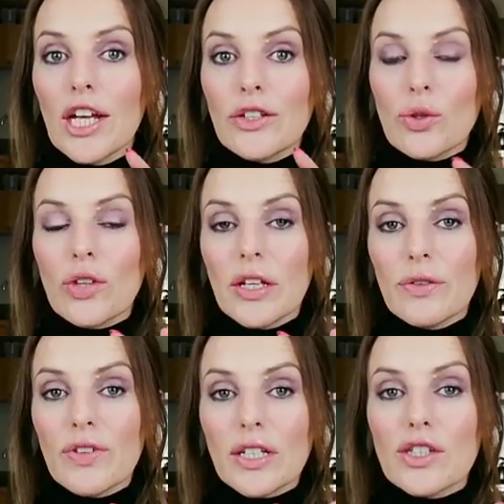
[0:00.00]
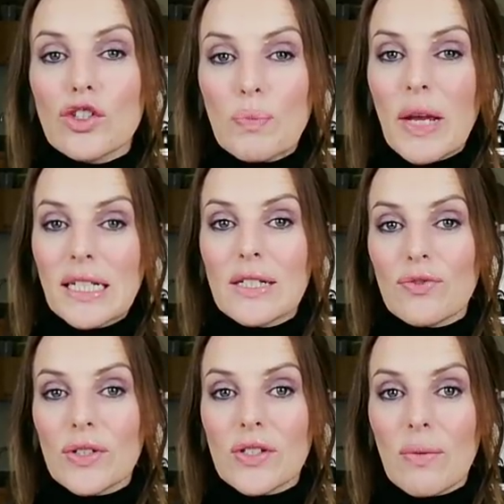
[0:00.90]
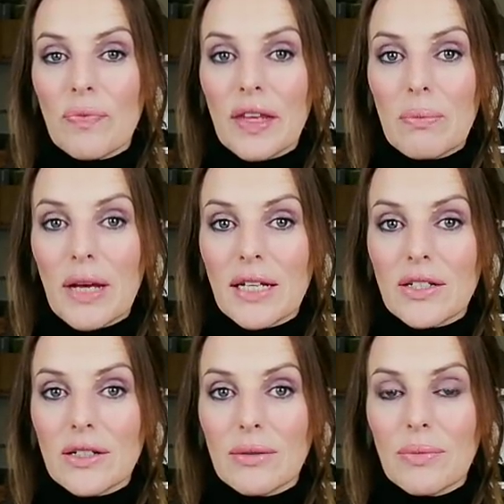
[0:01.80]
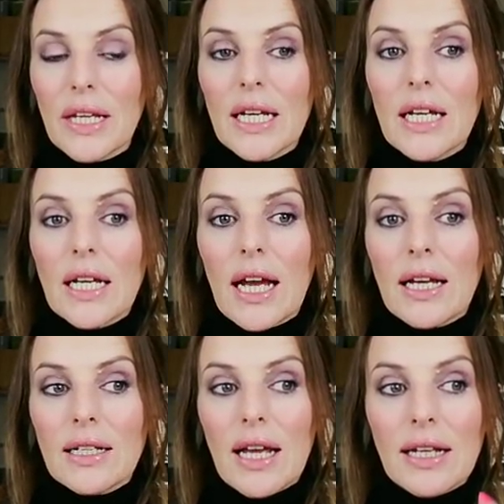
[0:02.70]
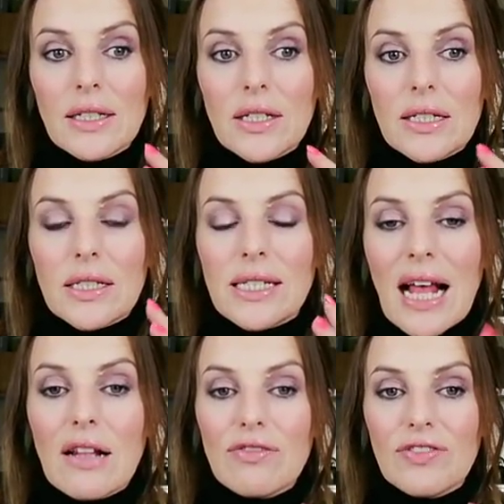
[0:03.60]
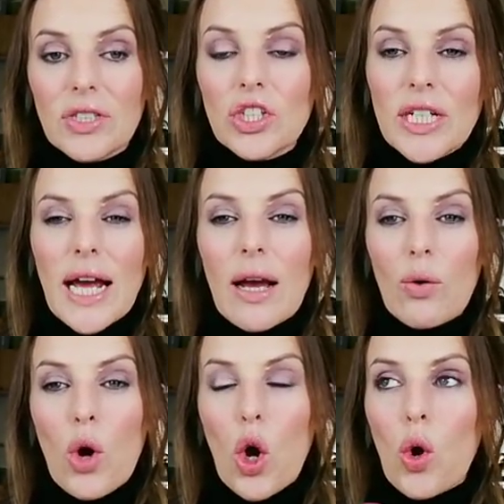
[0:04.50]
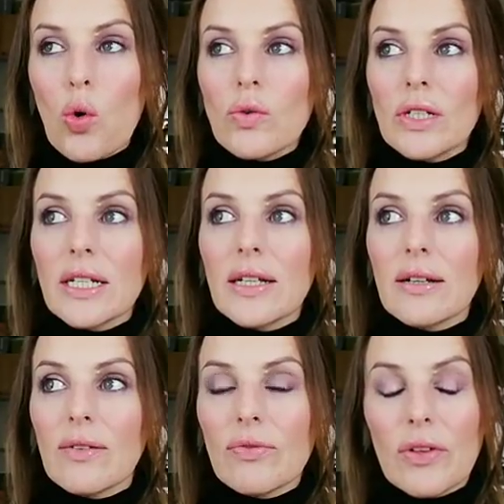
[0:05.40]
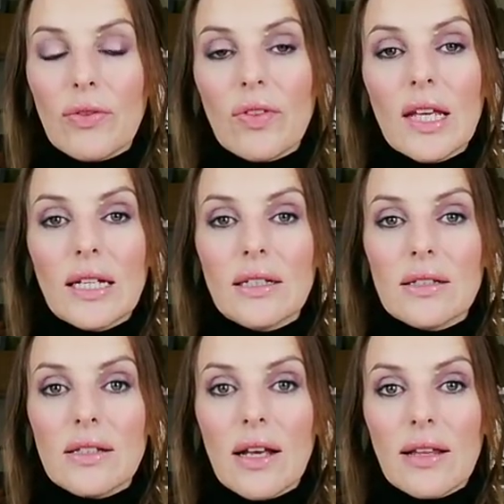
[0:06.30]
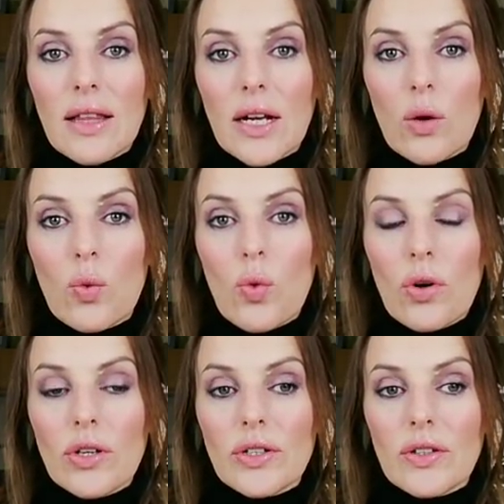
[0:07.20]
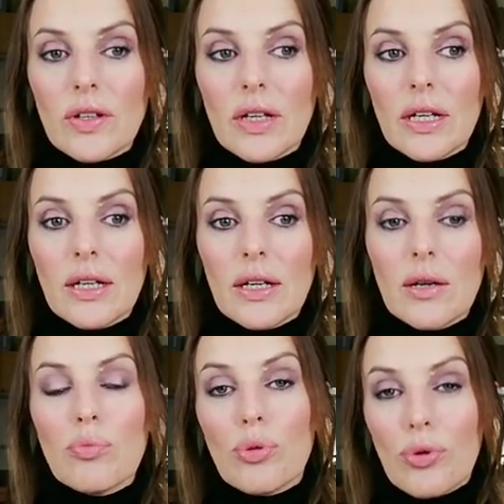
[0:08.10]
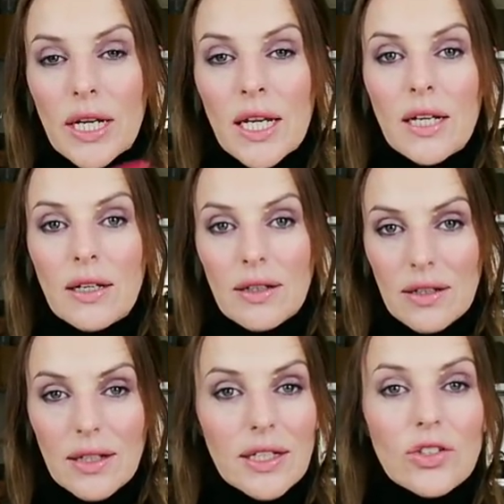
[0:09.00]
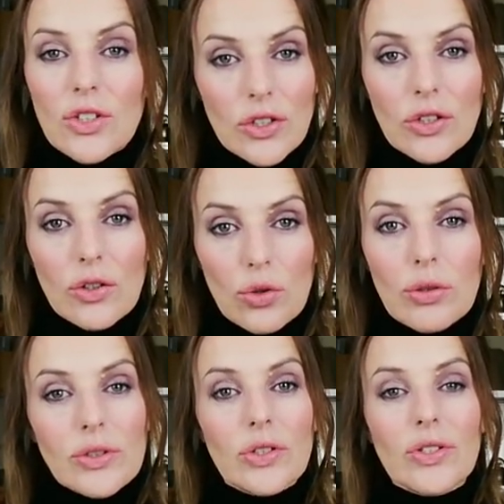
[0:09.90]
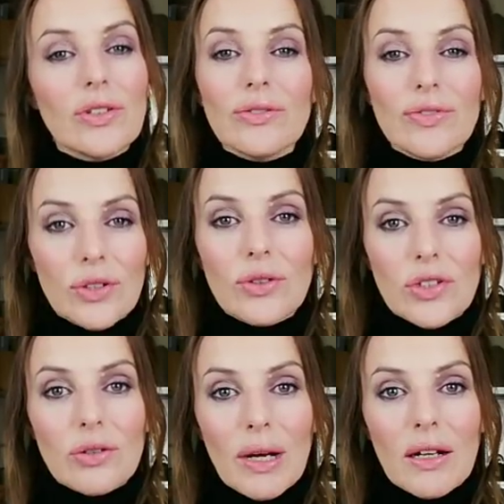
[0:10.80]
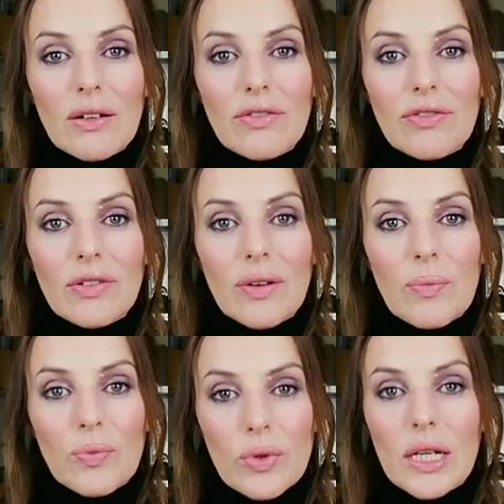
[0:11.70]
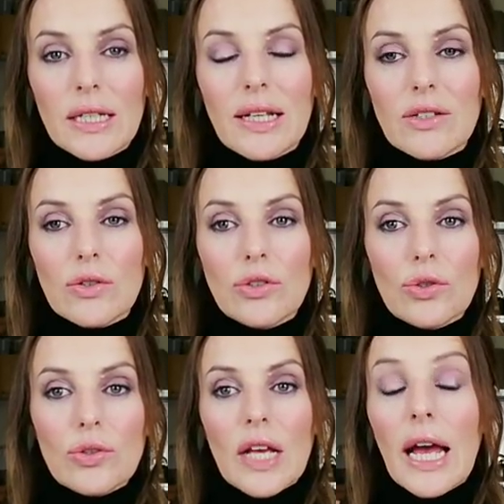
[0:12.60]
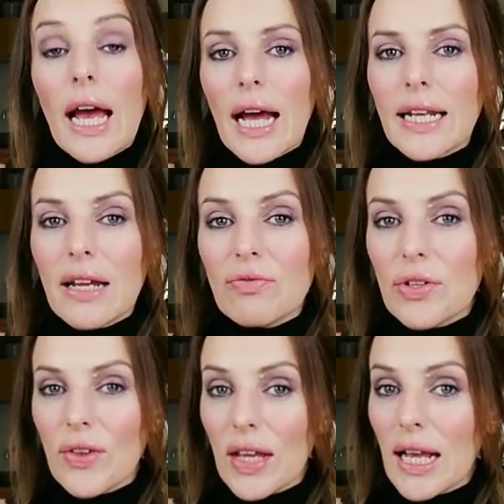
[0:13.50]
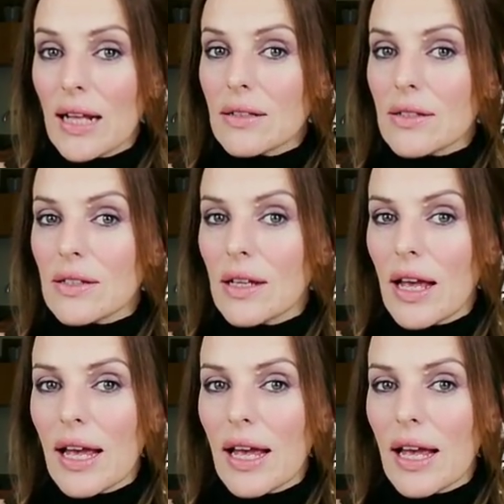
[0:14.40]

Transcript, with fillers: so that you've got space for something better. And salvage now only the things that are worth bringing into your gorgeous new future, my love. Really, that's the truth. And everything else,